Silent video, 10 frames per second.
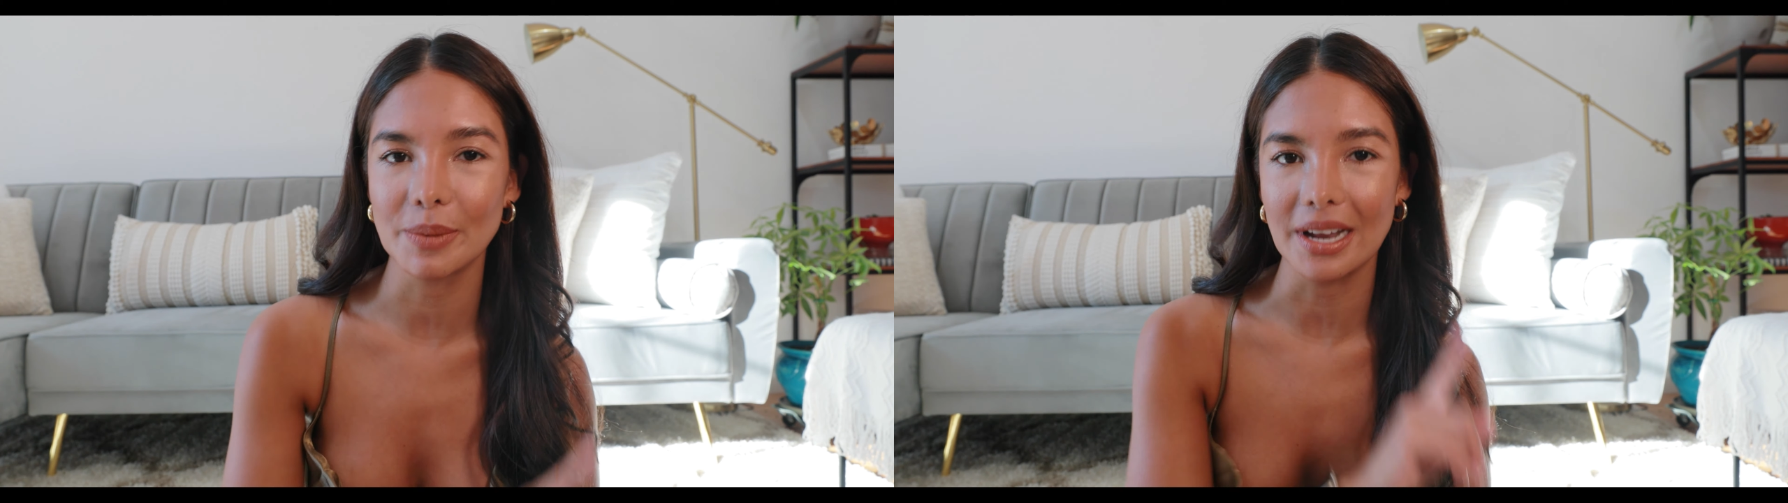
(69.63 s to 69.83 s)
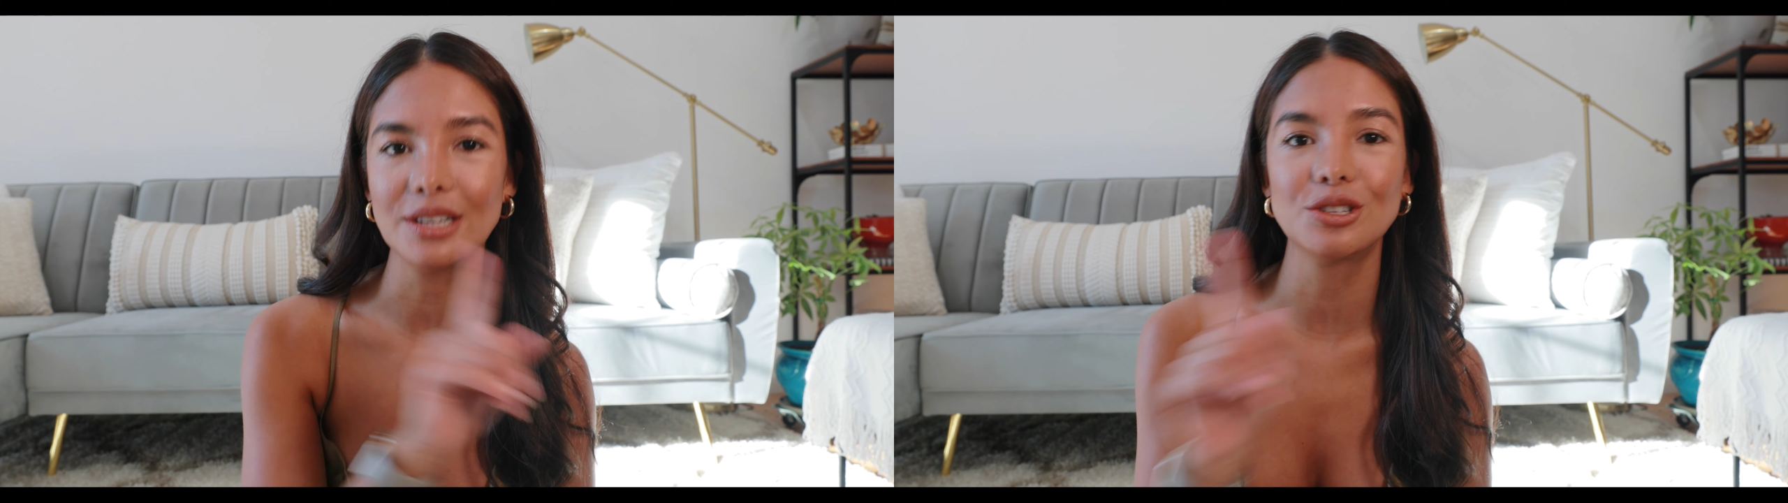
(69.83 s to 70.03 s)

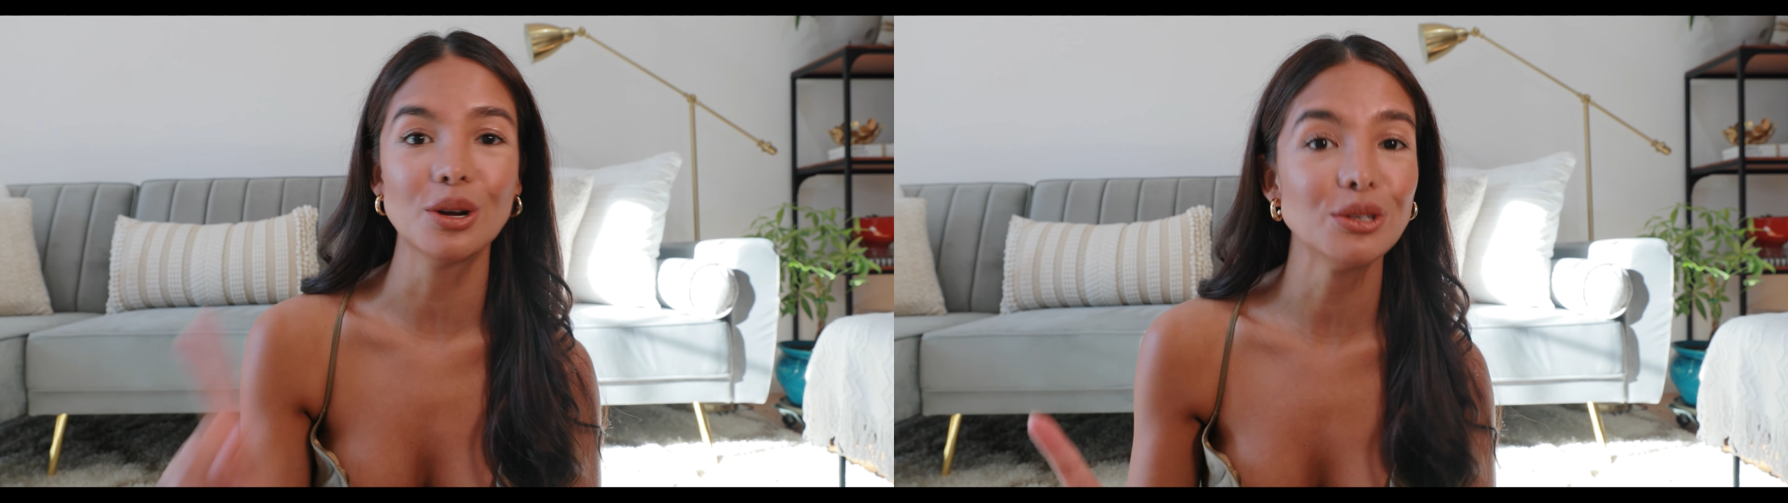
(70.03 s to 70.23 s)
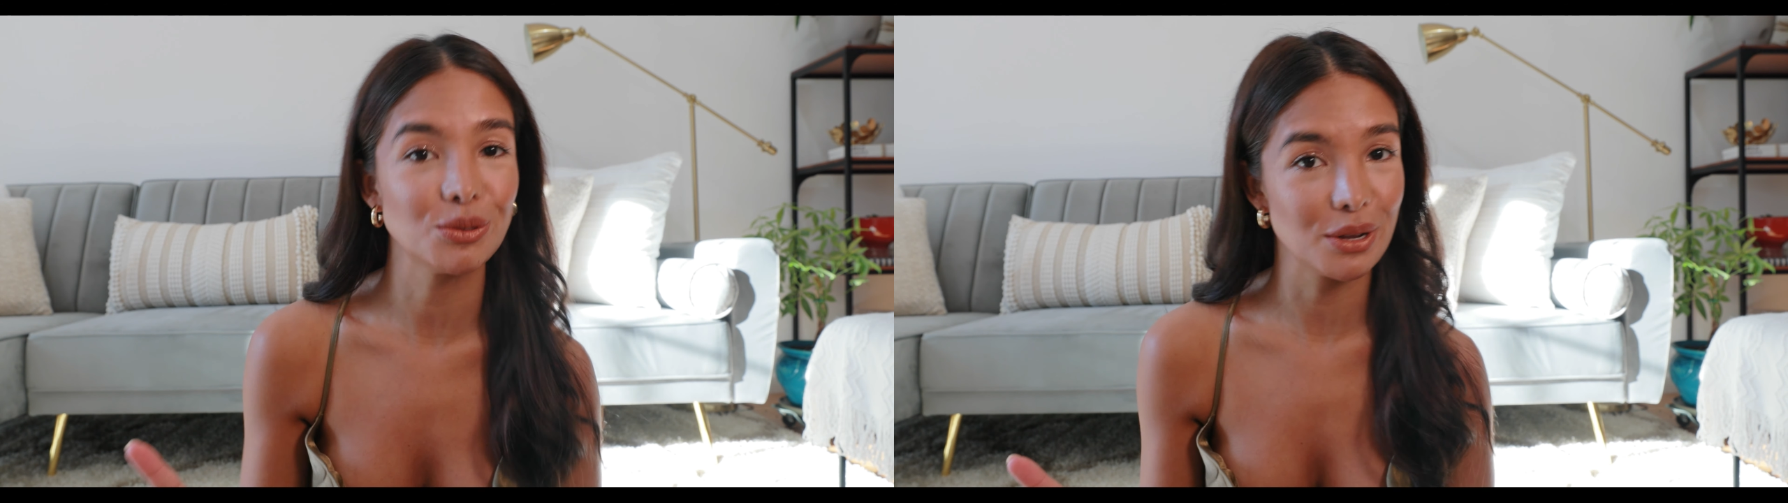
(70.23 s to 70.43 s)
but I
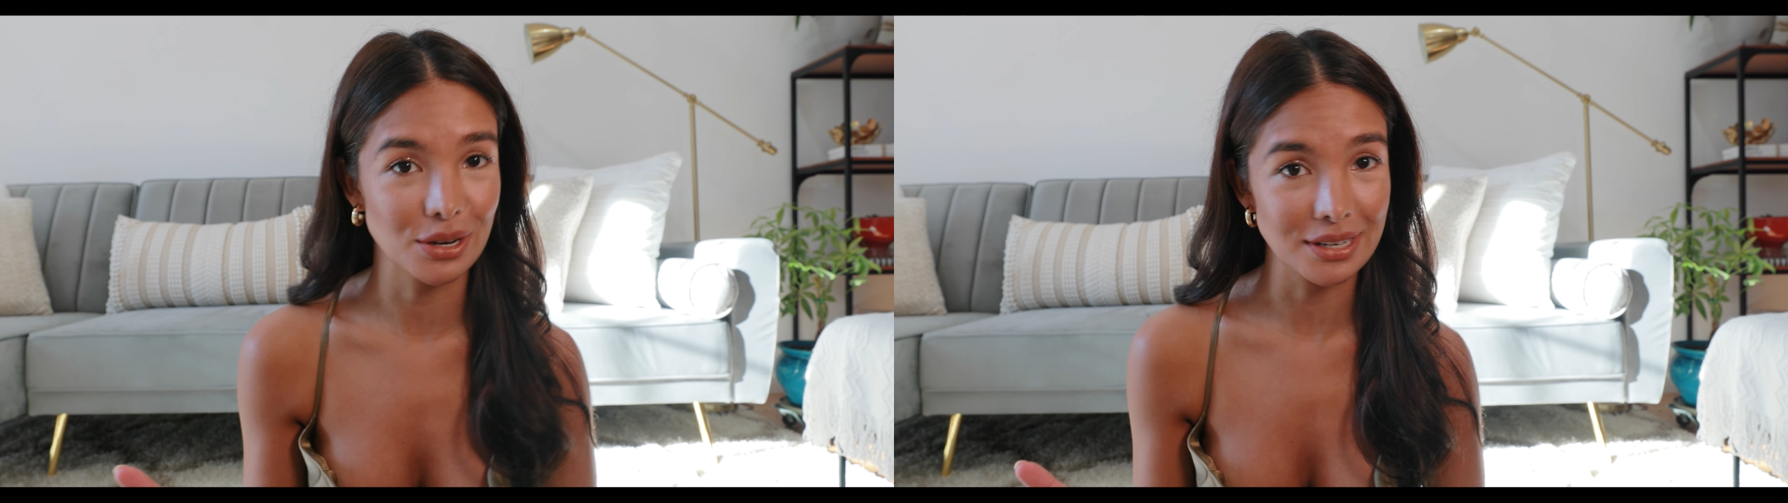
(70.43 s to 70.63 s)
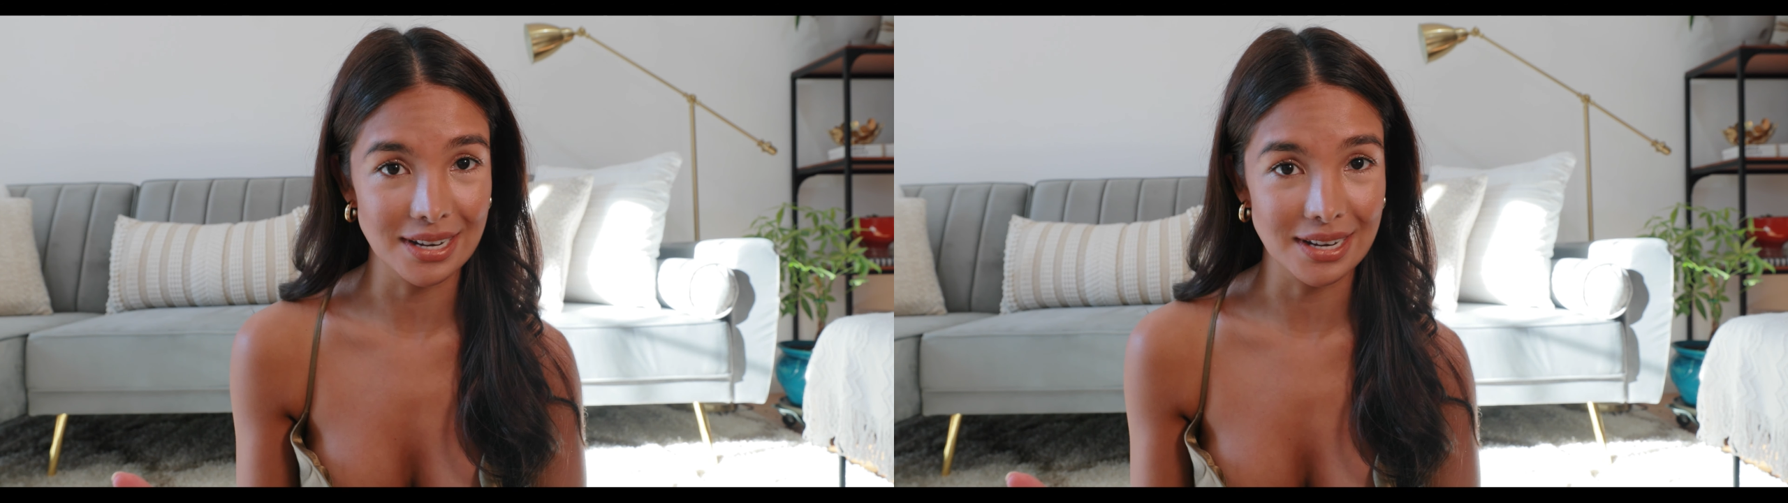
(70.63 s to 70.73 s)
don't do it on a